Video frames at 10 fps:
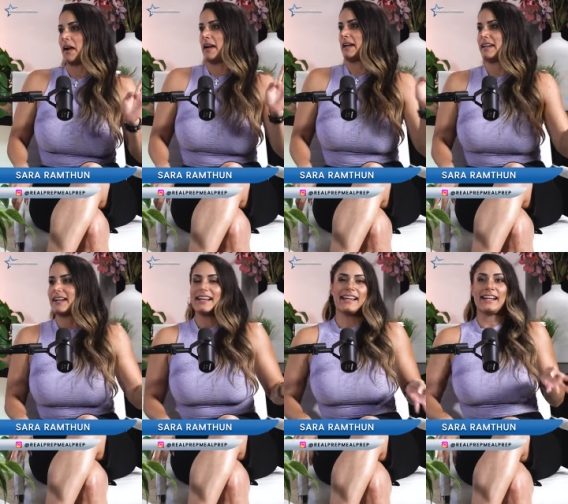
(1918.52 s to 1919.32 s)
ride,
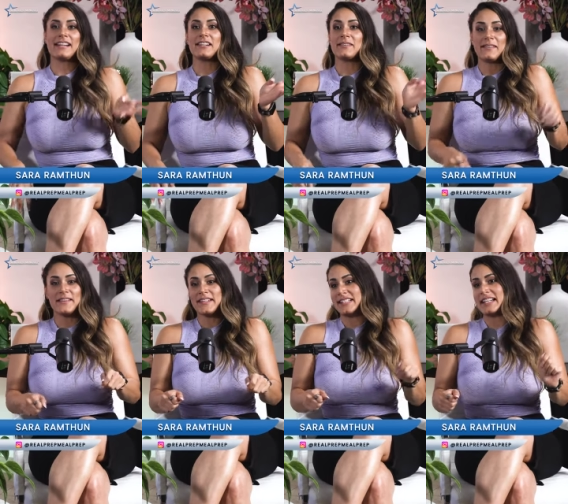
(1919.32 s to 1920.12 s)
and I didn't know
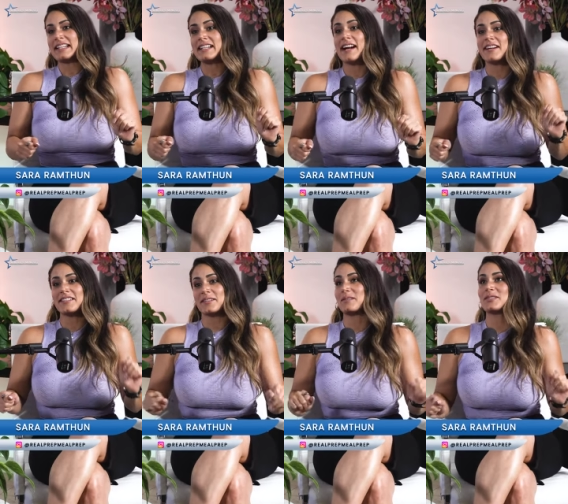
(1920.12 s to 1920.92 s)
on these skinny
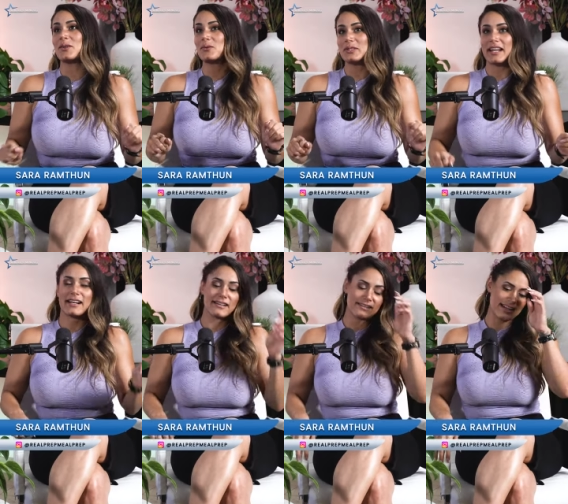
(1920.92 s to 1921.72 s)
tires. I was so
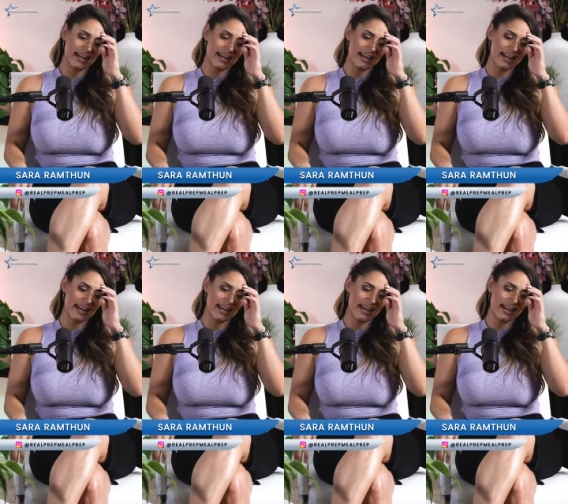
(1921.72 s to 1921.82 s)
scared,